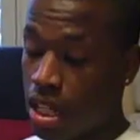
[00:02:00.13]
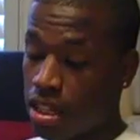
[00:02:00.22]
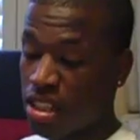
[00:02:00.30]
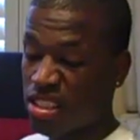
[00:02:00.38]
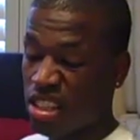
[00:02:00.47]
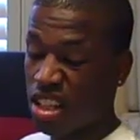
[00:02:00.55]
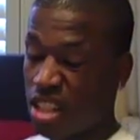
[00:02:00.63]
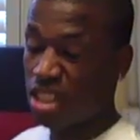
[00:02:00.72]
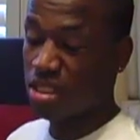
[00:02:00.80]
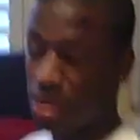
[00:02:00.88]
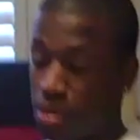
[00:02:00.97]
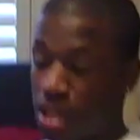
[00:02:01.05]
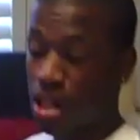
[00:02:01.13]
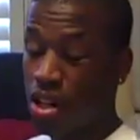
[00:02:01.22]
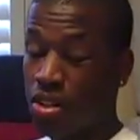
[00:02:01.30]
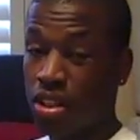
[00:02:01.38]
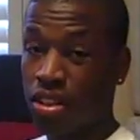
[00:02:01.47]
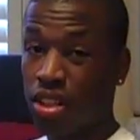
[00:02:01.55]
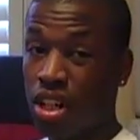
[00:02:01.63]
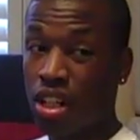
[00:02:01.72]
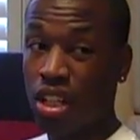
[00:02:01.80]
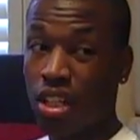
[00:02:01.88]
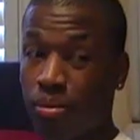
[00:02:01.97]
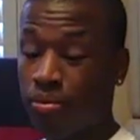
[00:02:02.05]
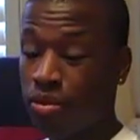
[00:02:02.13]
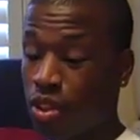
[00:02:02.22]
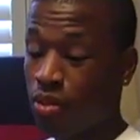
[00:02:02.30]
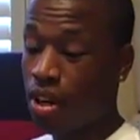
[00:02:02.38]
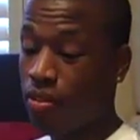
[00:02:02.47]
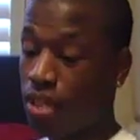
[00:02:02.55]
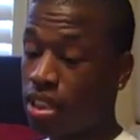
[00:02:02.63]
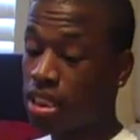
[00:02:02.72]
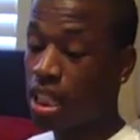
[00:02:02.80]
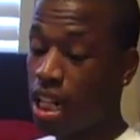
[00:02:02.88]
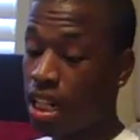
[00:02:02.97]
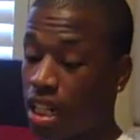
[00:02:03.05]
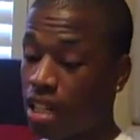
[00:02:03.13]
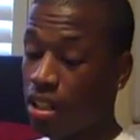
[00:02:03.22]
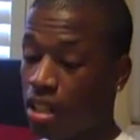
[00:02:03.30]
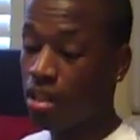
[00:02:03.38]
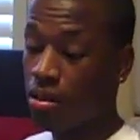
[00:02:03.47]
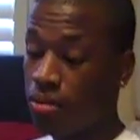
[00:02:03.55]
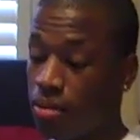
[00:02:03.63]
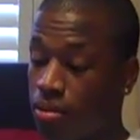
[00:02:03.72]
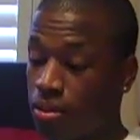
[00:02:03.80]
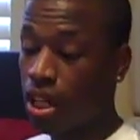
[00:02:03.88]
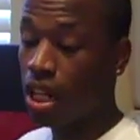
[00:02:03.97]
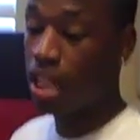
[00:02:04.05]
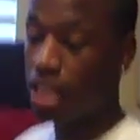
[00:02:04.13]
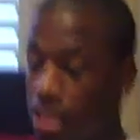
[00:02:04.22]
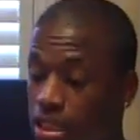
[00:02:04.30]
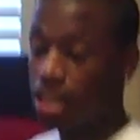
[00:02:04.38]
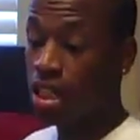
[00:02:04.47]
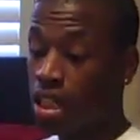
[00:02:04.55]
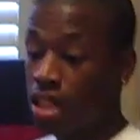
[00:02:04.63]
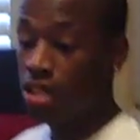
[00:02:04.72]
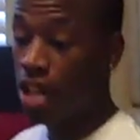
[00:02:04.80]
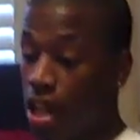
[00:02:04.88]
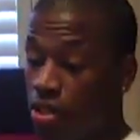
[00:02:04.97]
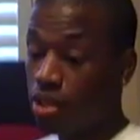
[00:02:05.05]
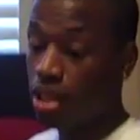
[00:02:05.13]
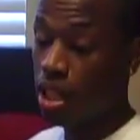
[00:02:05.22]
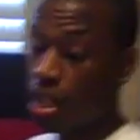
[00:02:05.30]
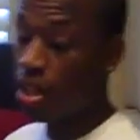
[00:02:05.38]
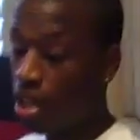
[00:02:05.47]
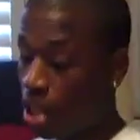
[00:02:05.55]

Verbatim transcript: This thing cost me about 130 when I first got it um, from Fry's. Now you can get it